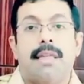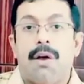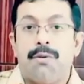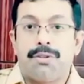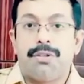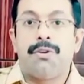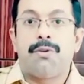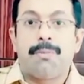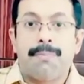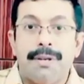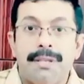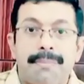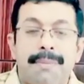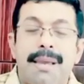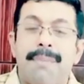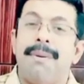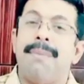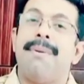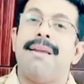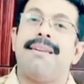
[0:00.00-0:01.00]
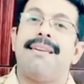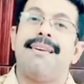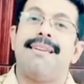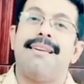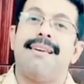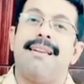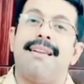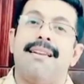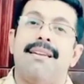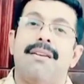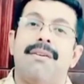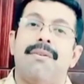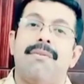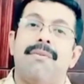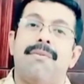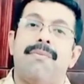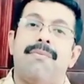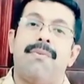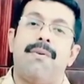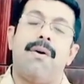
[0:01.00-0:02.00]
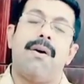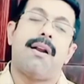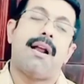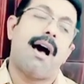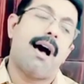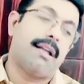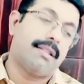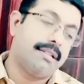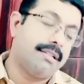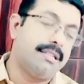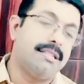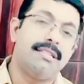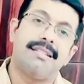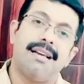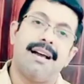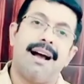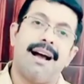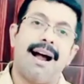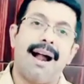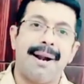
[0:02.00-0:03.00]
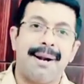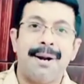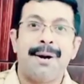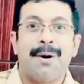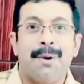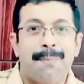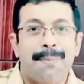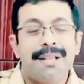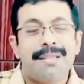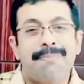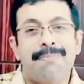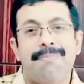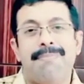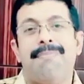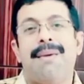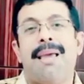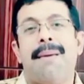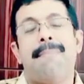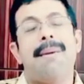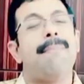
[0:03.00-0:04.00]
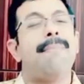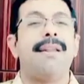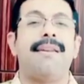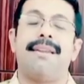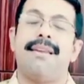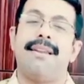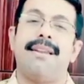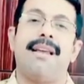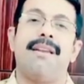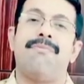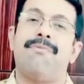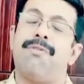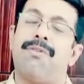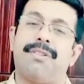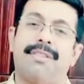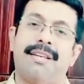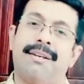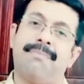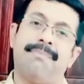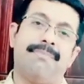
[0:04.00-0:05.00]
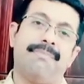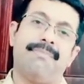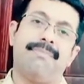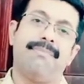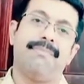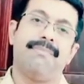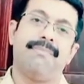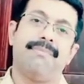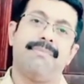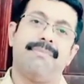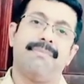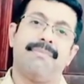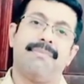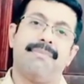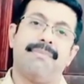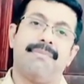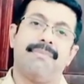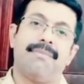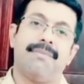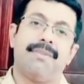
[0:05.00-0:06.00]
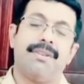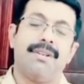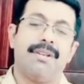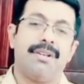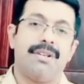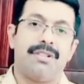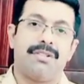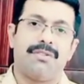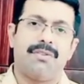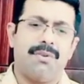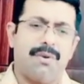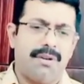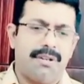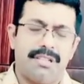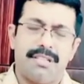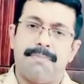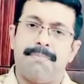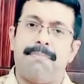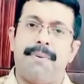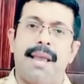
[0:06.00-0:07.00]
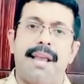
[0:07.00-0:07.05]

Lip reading: 1000 rupees may be material. For others, 100 rupees may be material for them. So it's